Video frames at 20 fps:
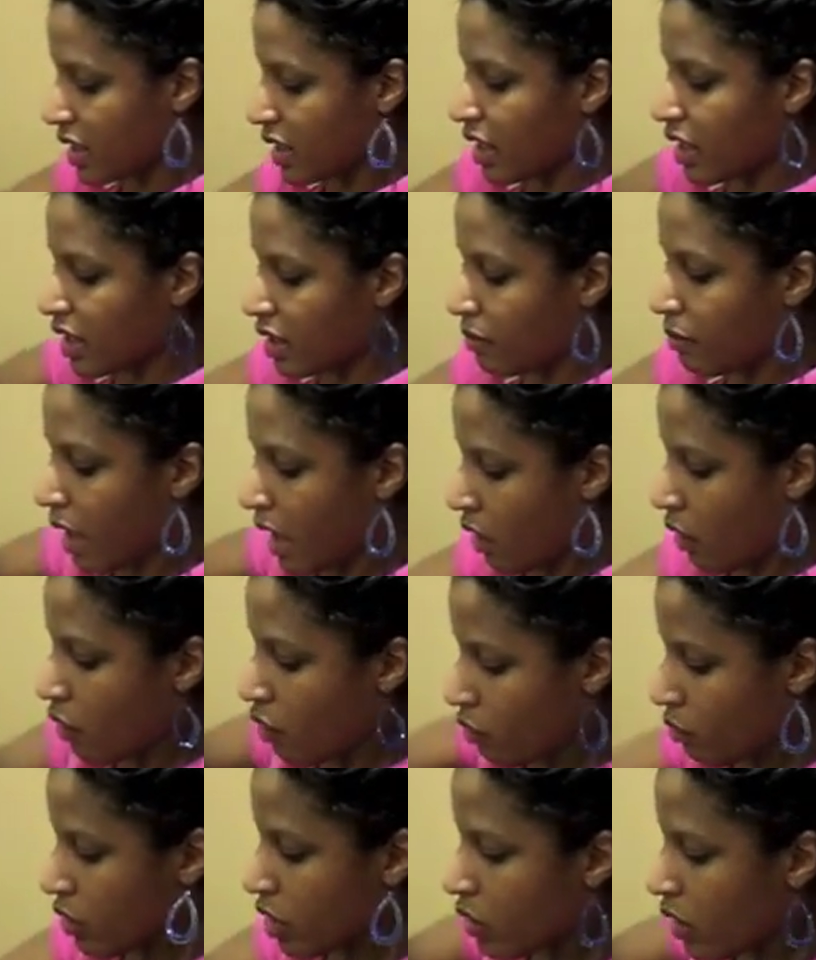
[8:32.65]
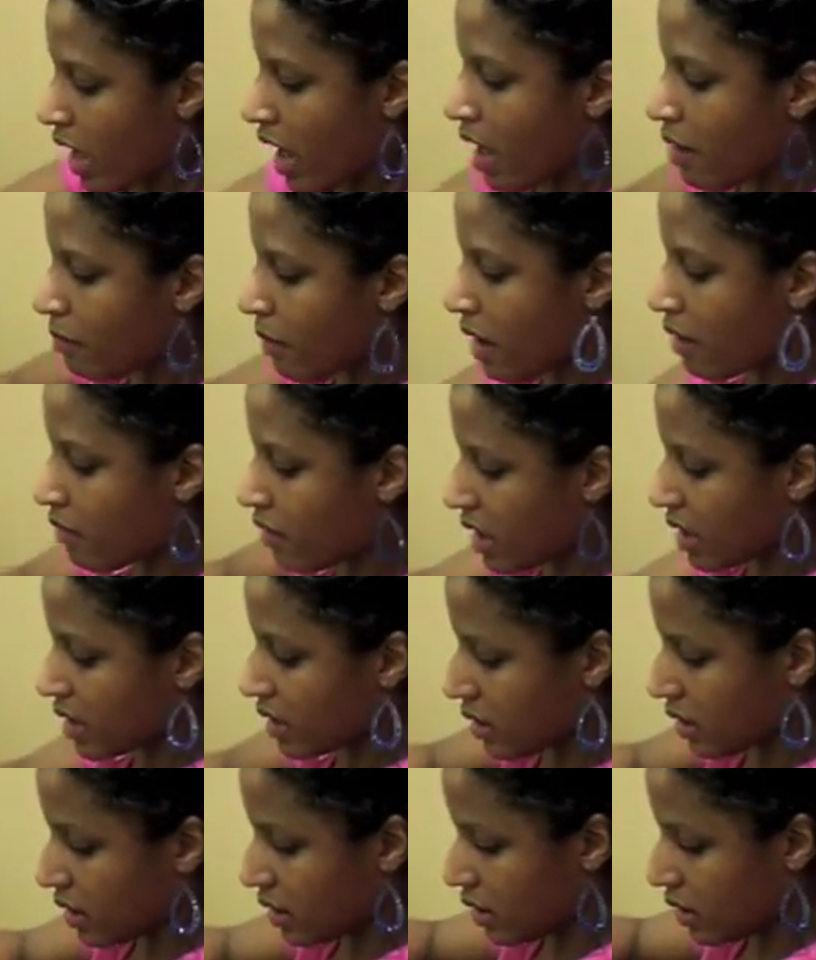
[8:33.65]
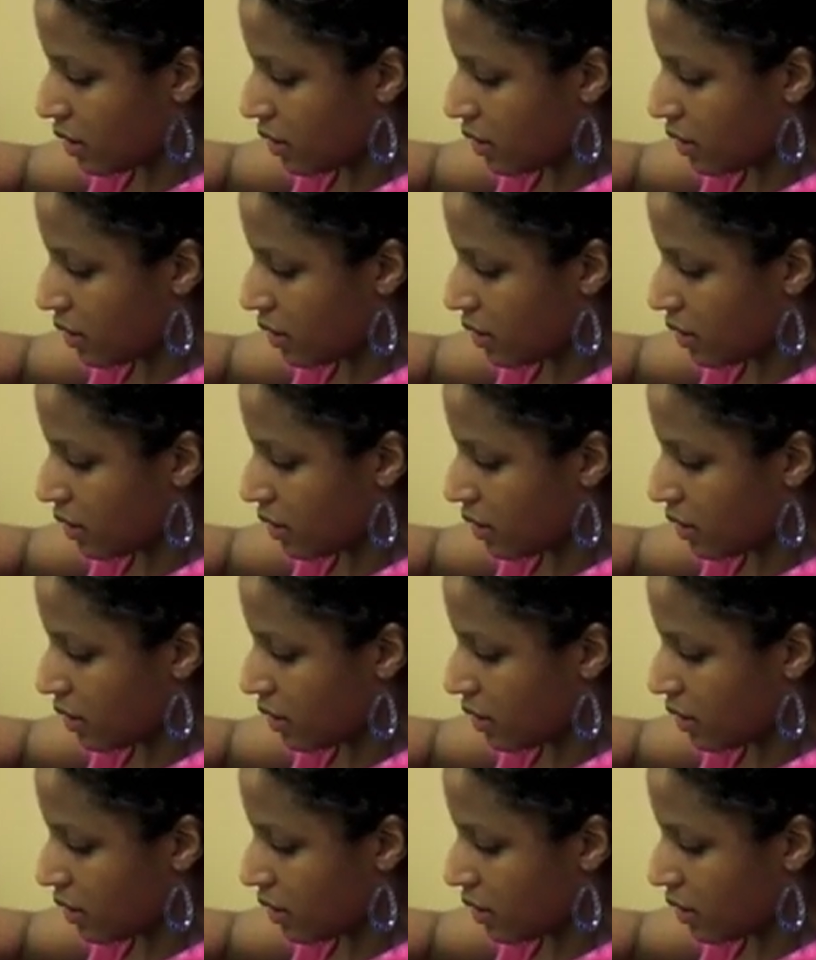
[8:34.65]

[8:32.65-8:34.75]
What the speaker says: in my oatmeal and my raisins.